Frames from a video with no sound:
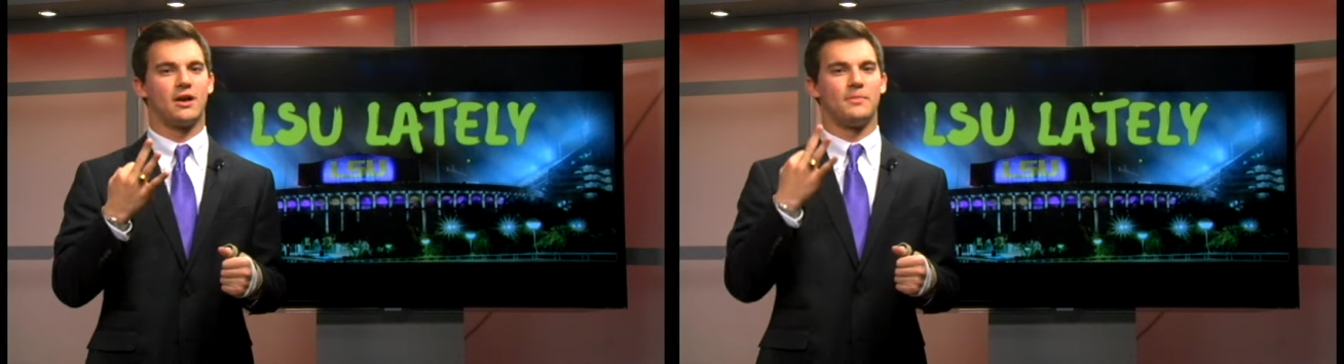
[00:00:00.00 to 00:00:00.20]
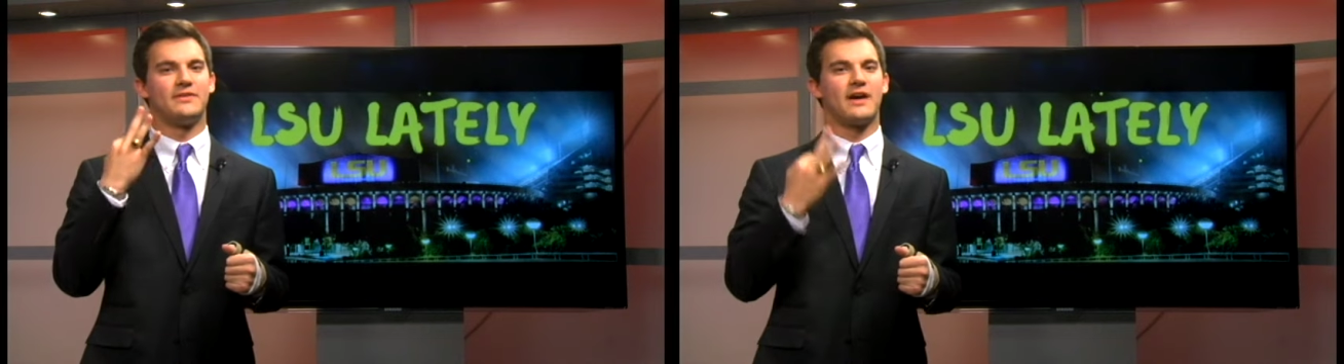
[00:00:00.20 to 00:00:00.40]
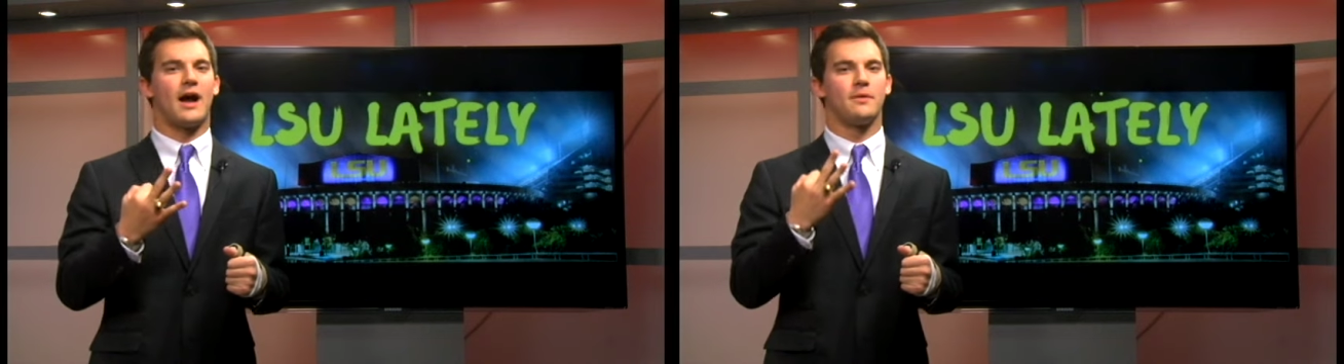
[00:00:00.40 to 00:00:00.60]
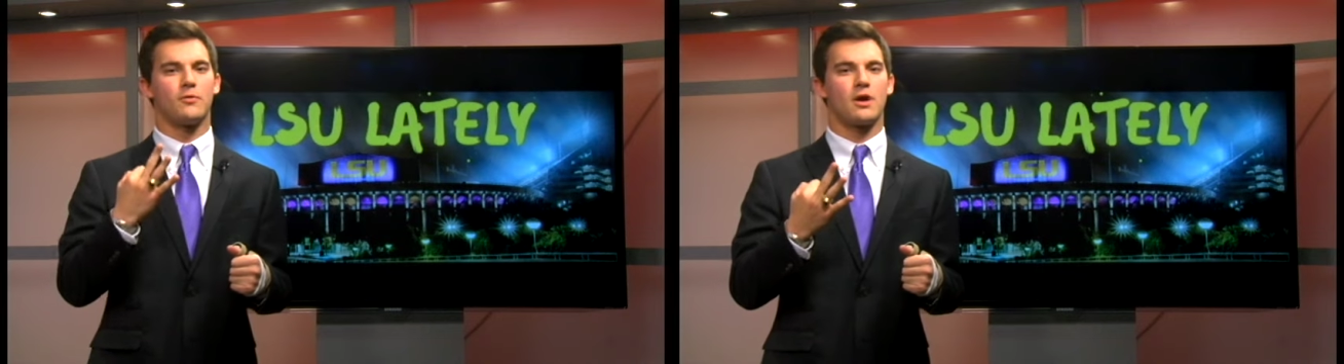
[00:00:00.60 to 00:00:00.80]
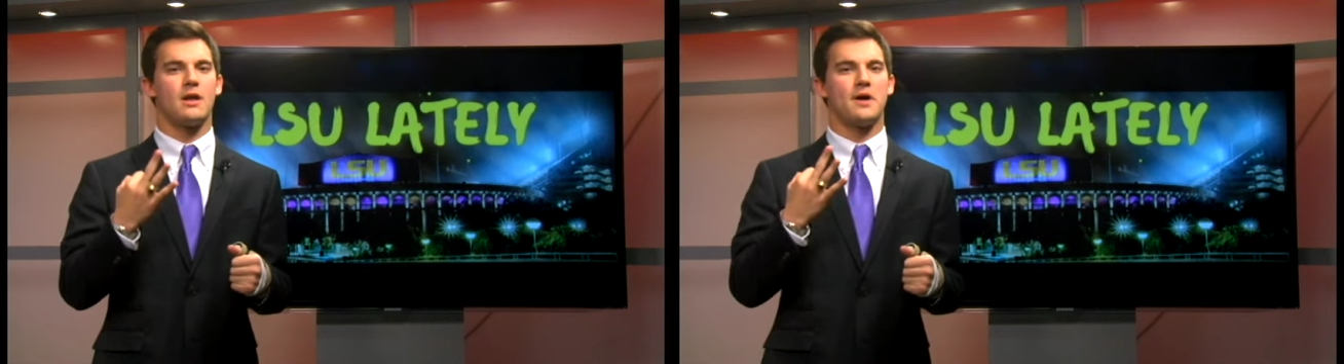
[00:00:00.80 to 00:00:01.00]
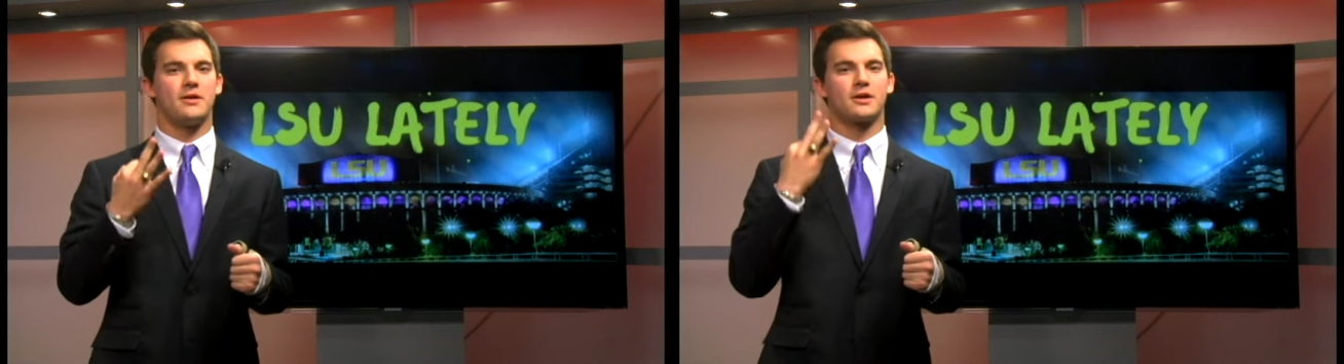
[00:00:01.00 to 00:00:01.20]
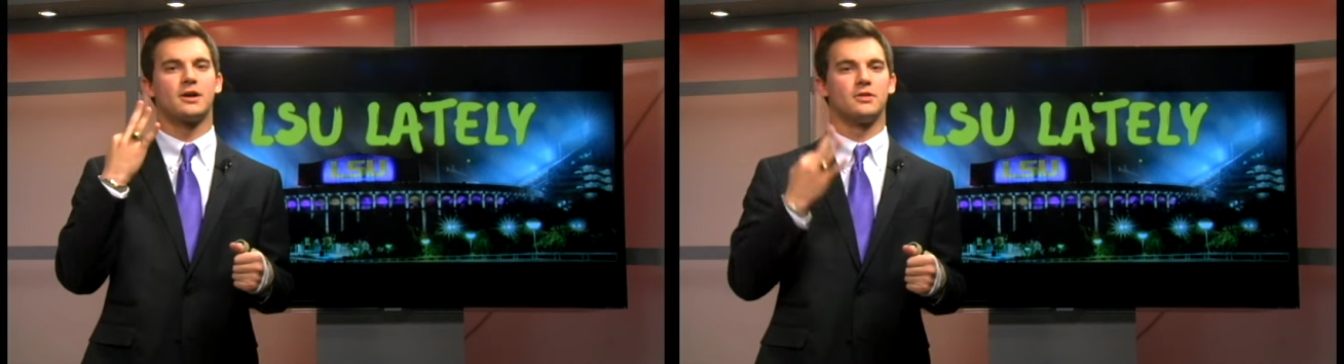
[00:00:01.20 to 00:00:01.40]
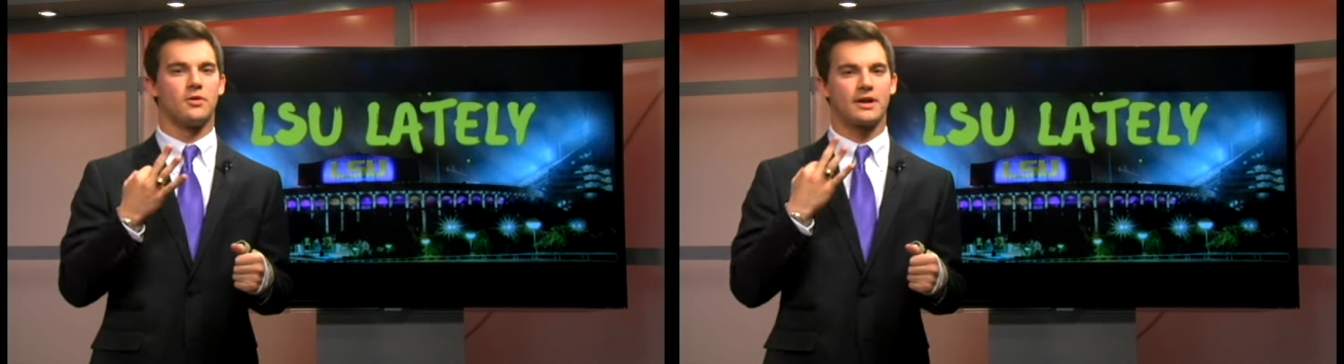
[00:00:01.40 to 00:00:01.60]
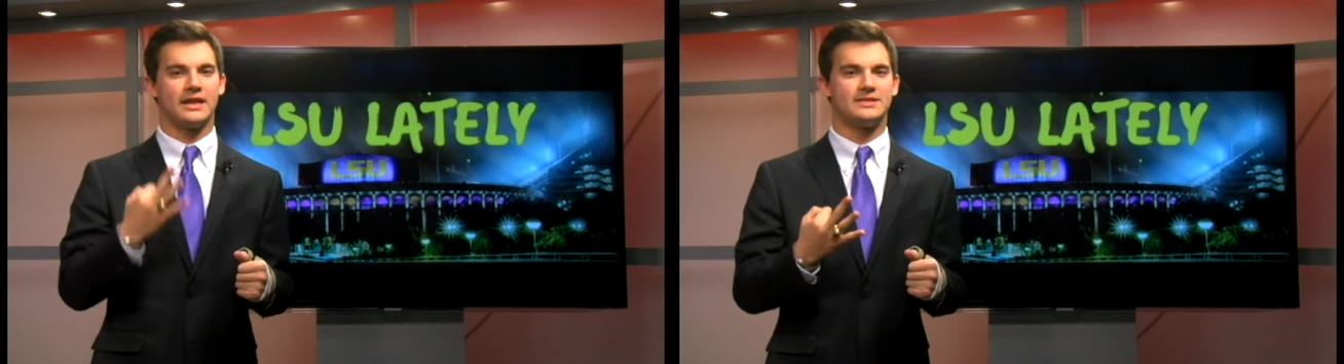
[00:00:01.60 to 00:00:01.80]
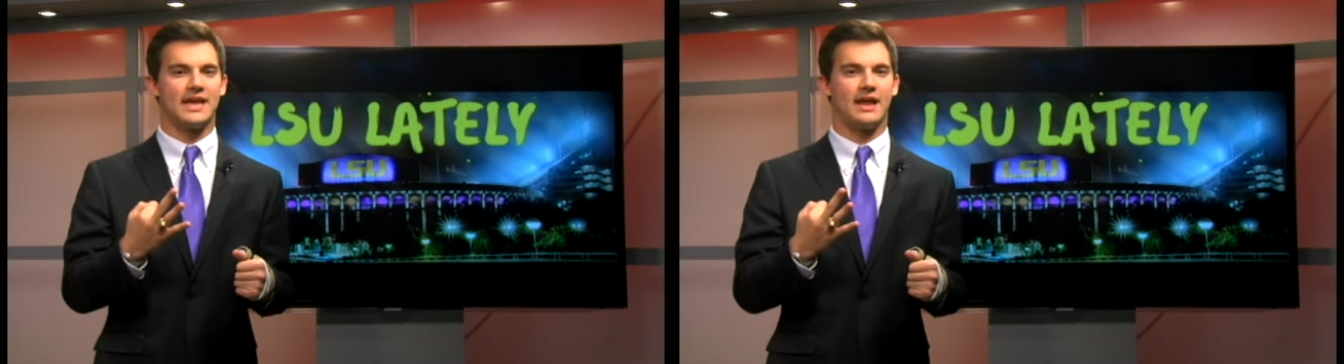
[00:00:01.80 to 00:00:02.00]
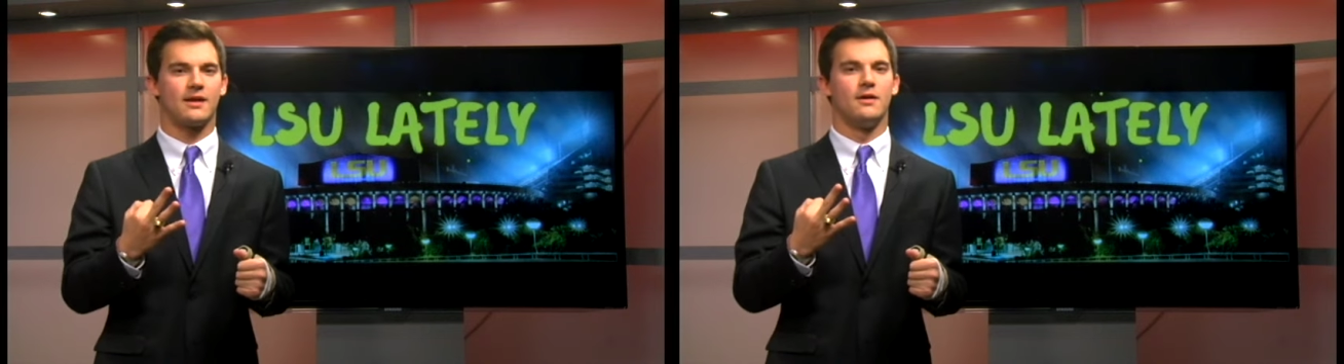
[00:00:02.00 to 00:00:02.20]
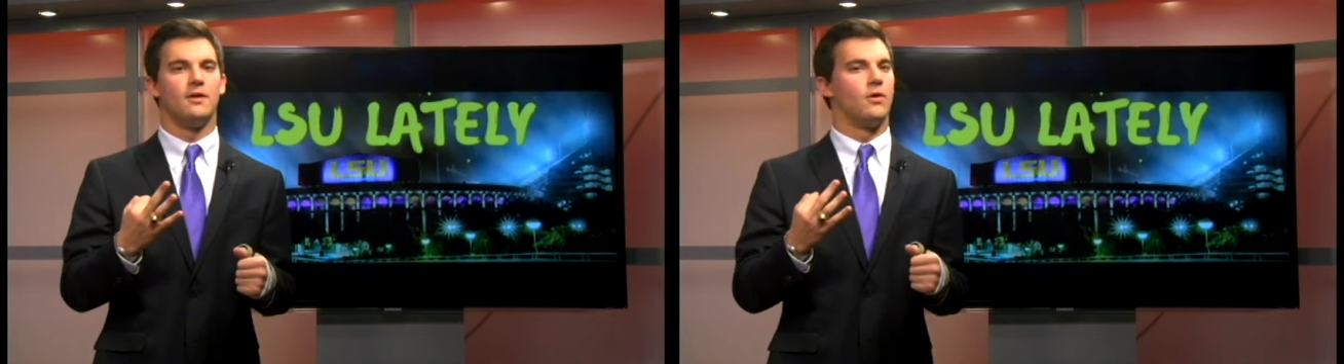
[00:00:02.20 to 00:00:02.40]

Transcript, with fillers: there'll be time to worry about your caloric intake.